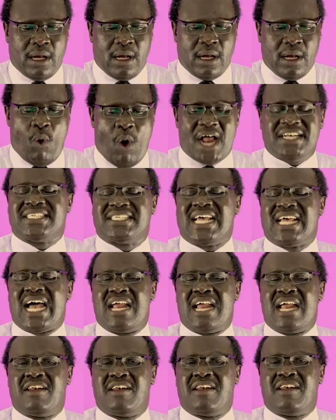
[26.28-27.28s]
once
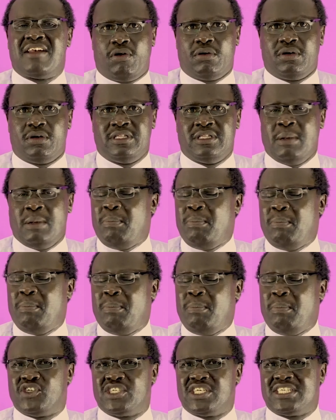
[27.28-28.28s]
and for all. The
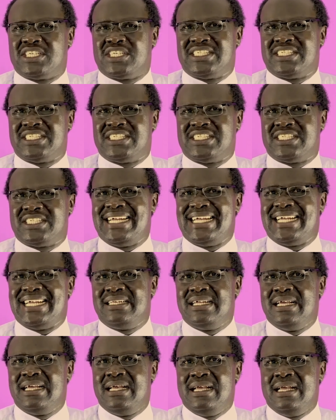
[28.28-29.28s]
blood of Jesus
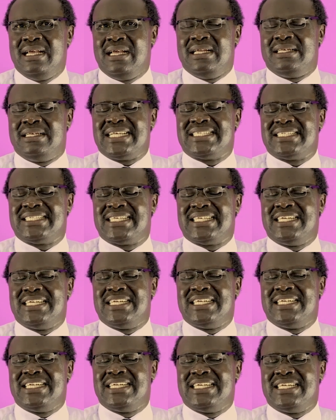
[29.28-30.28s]
doesn't
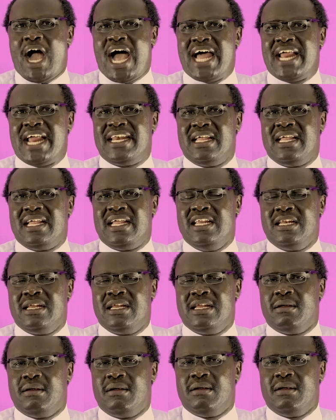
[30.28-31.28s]
do an
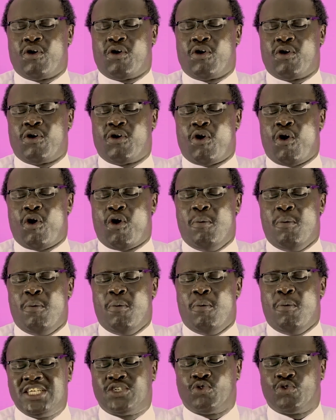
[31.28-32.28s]

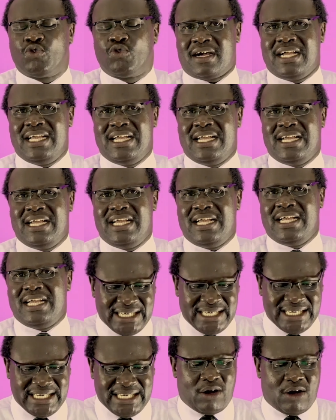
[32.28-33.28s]
incomplete work. It
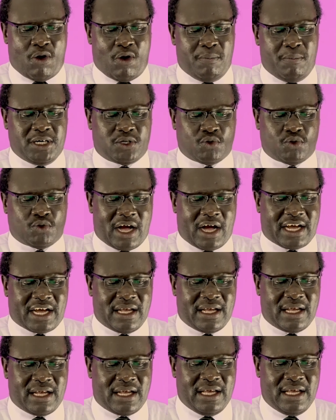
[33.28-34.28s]
did a complete
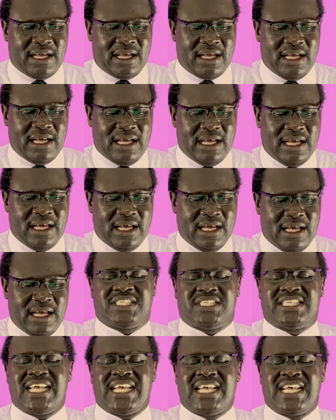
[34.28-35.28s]
work. Number two, we
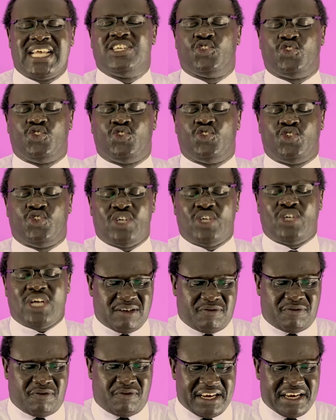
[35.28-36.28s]
said it
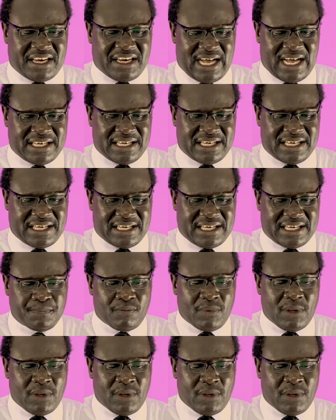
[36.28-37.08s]
justified us.